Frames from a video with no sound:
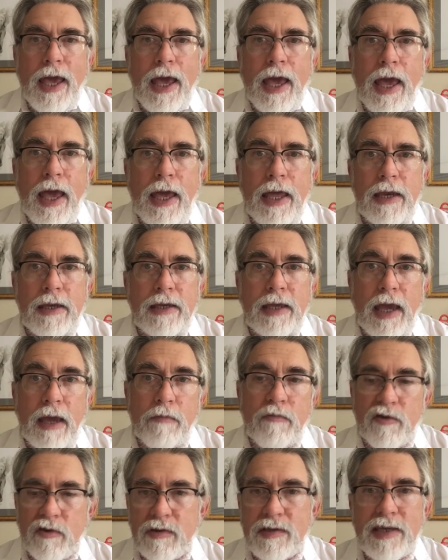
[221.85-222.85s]
And
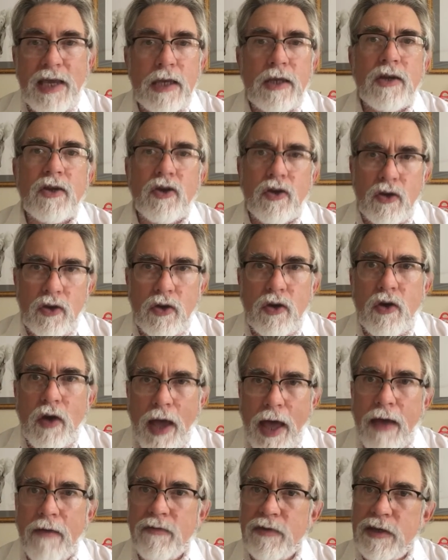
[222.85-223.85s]
Gabriel said, "You
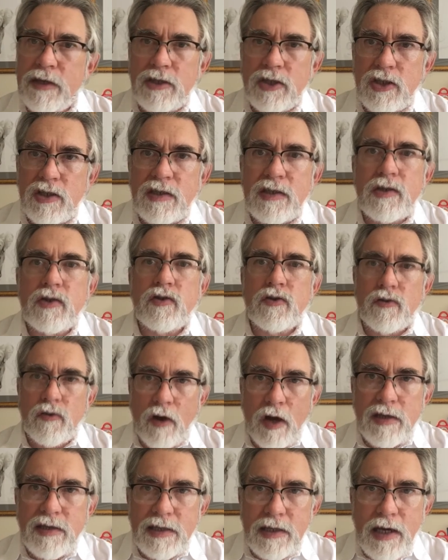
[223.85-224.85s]
have to just
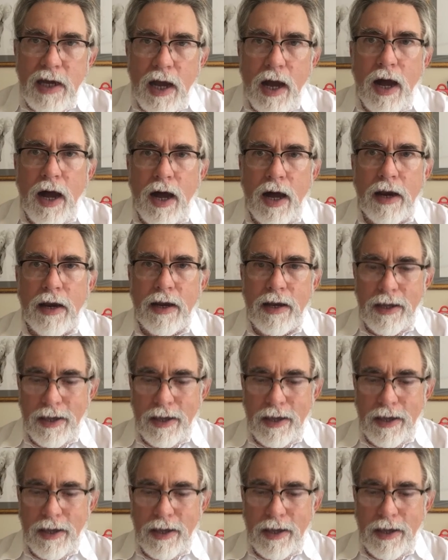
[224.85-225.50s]
trust God.